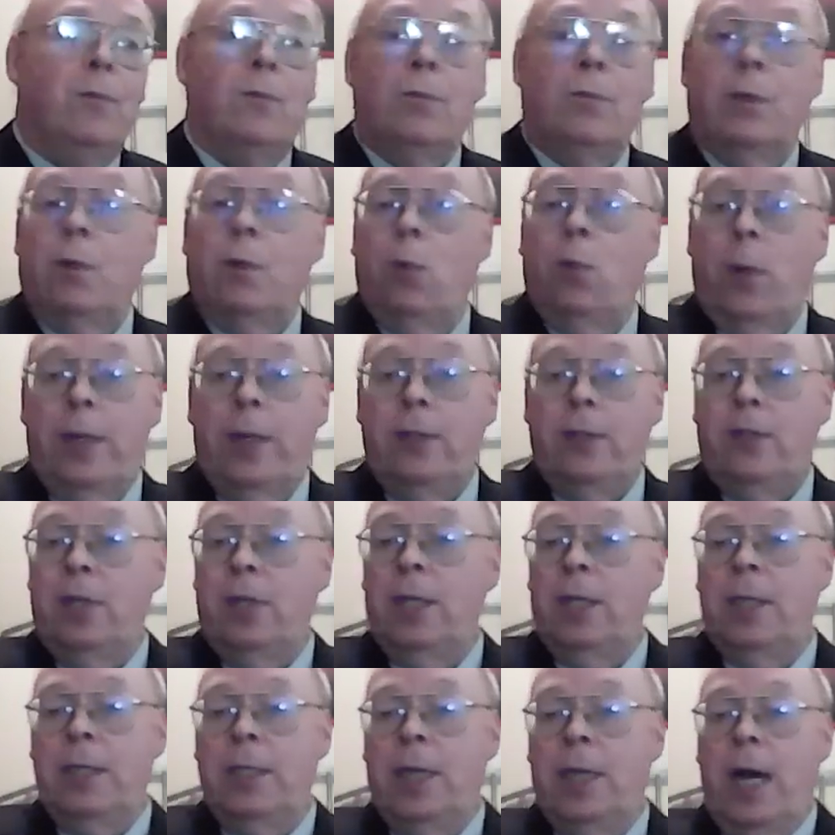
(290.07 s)

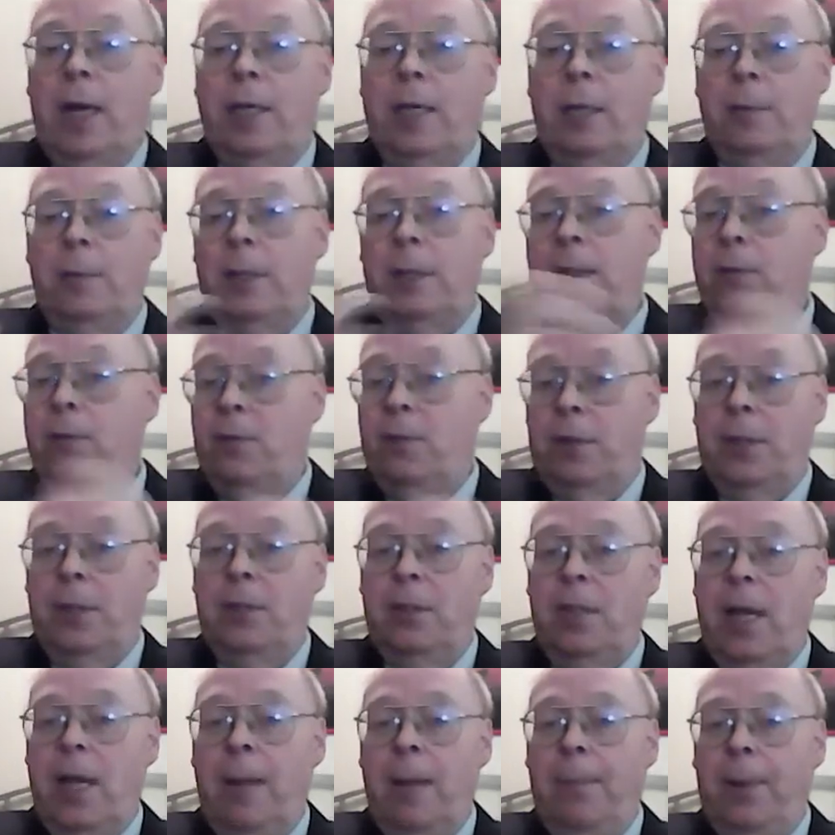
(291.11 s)
requesting a document. For
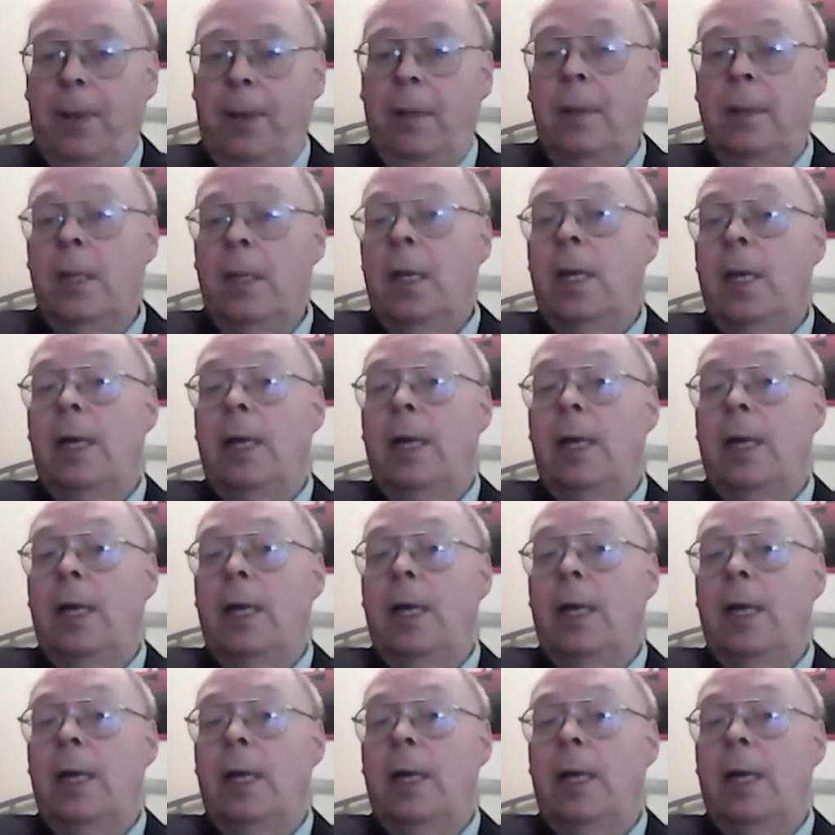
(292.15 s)
example,